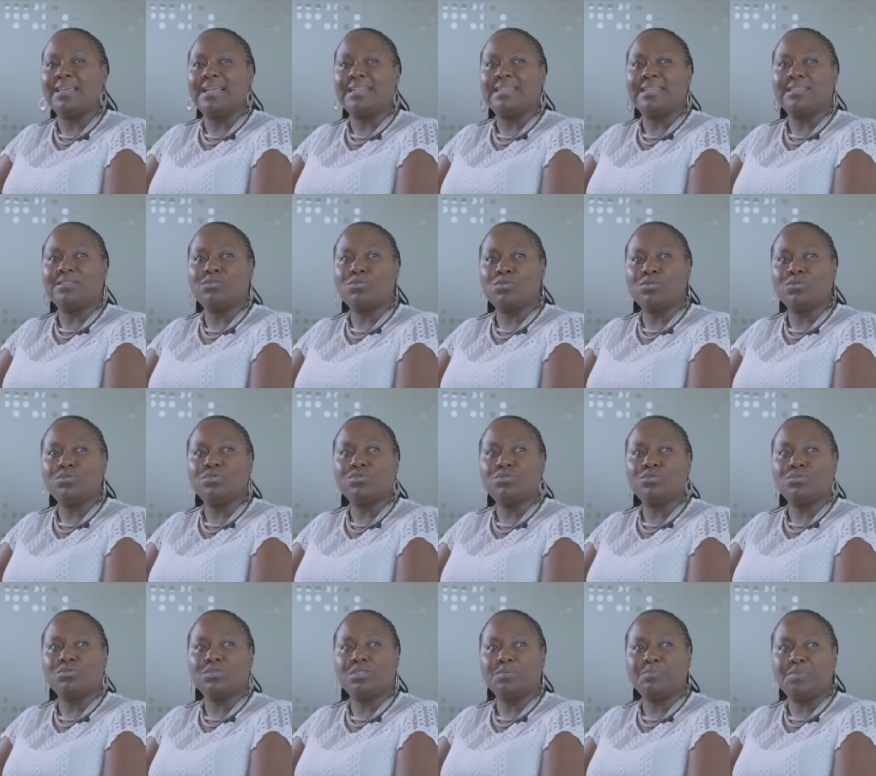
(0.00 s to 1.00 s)
that it goes
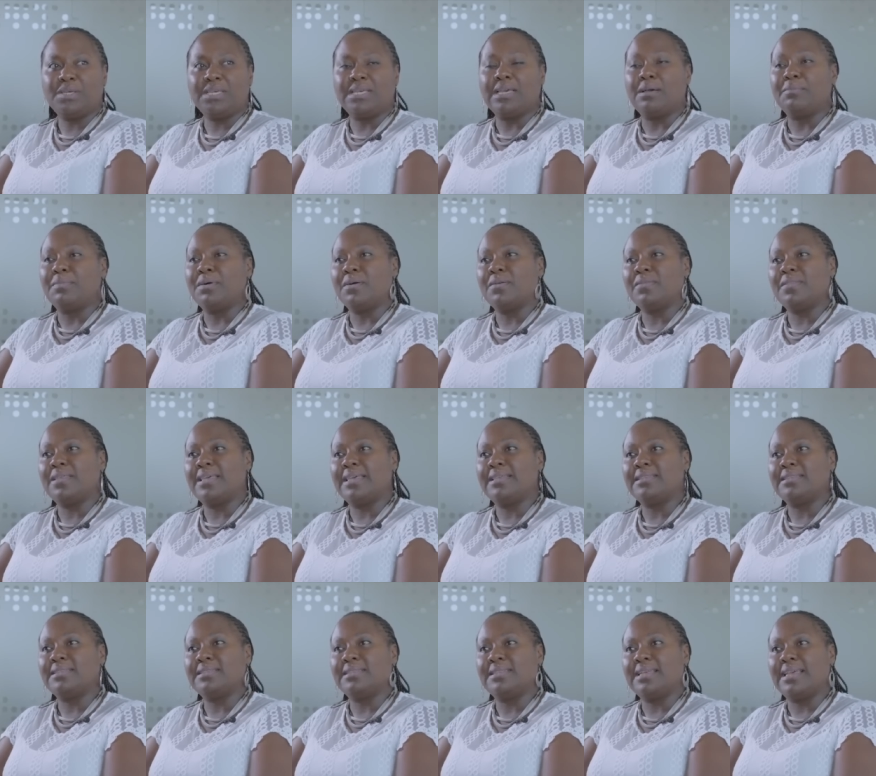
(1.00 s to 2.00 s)
to speak about
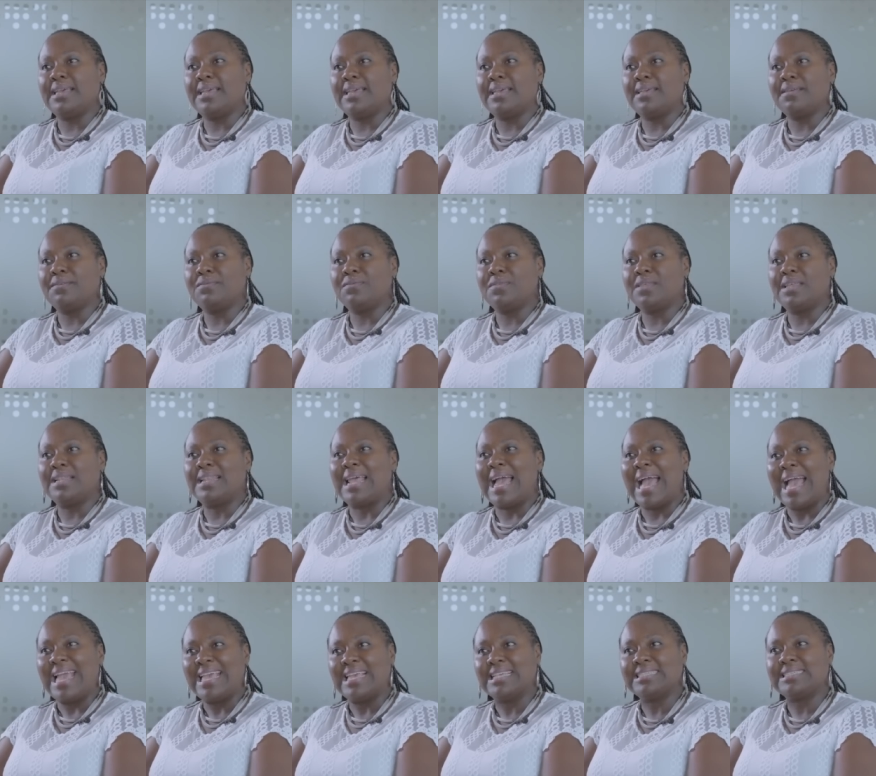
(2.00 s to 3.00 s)
the, the, the
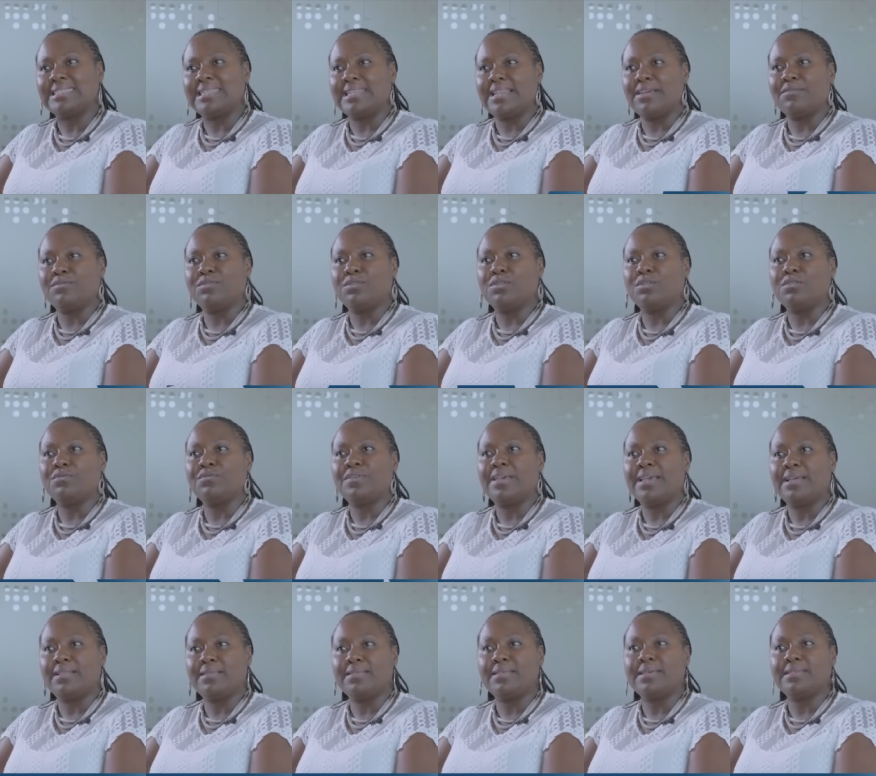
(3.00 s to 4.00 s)
highest level of
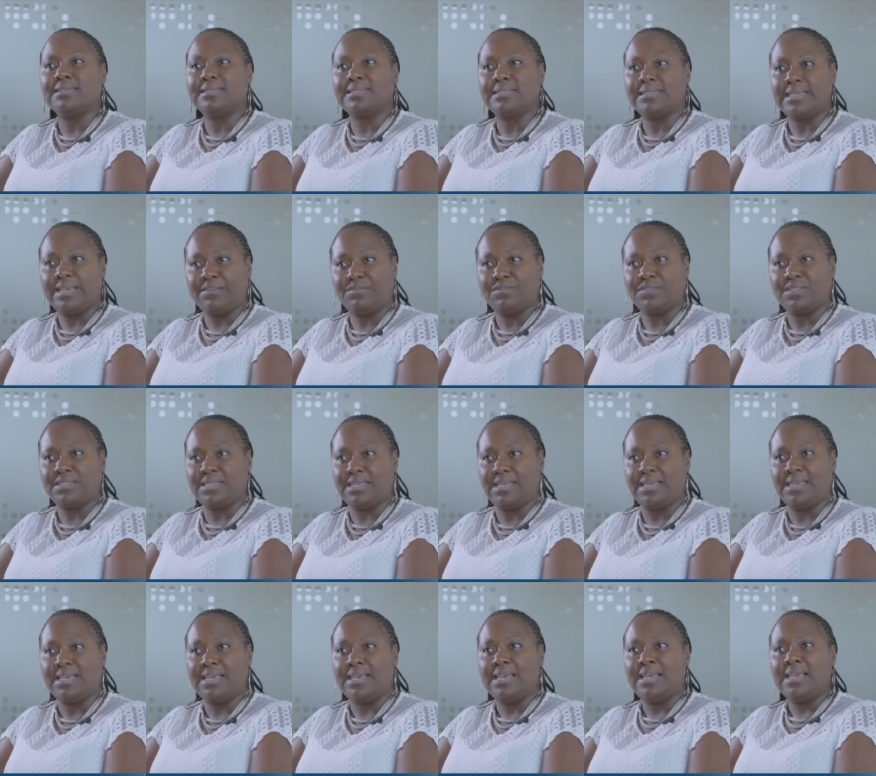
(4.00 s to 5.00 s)
health and
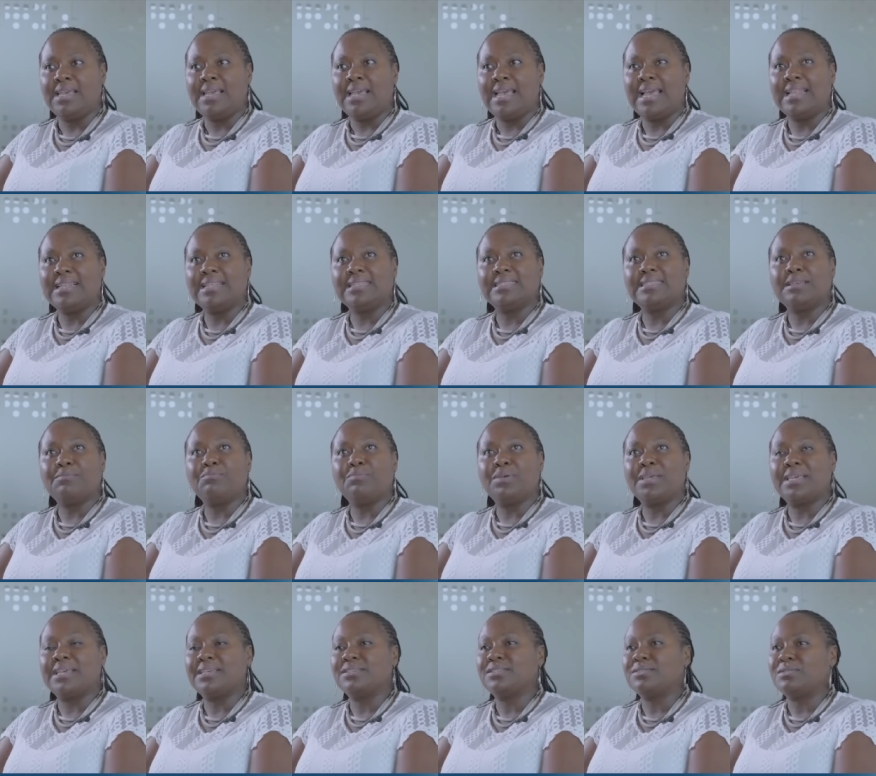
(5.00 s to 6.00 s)
safety and is the
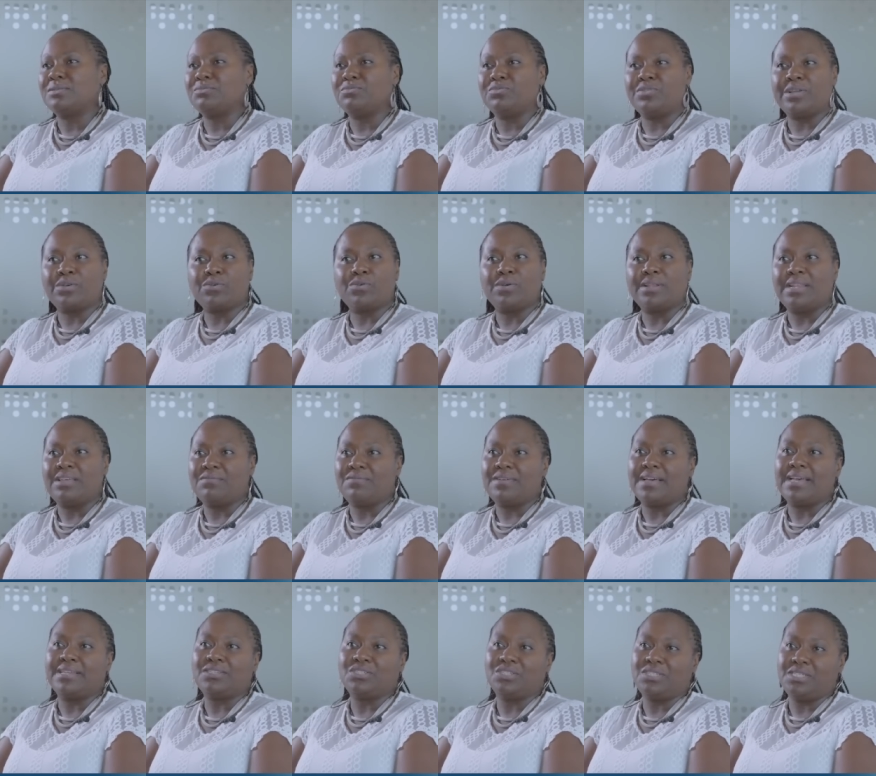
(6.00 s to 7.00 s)
biggest record
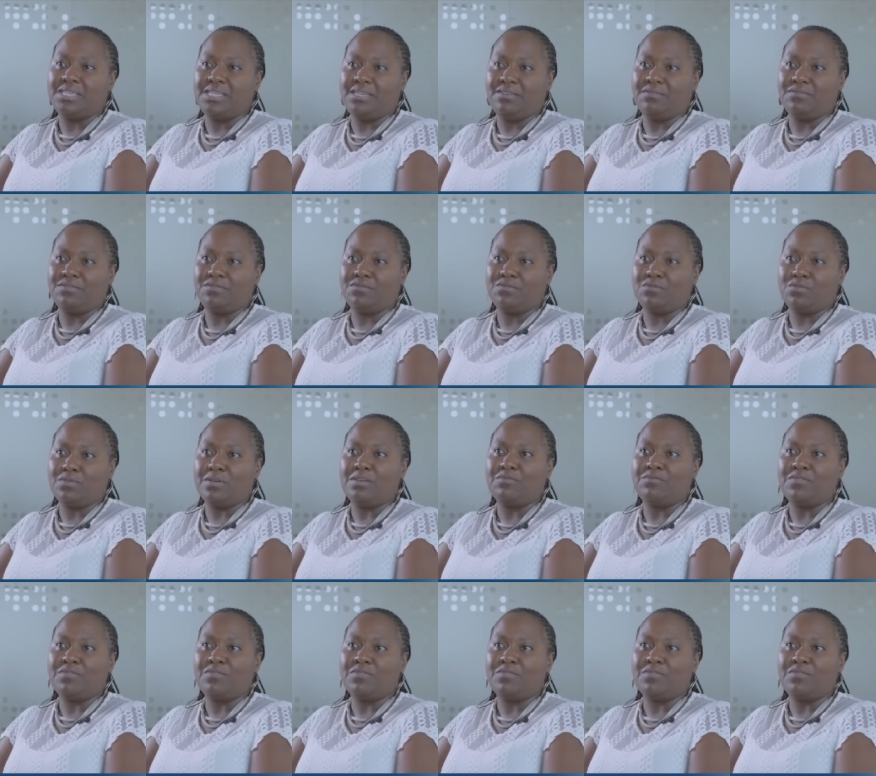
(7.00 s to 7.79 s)
ever achieved for a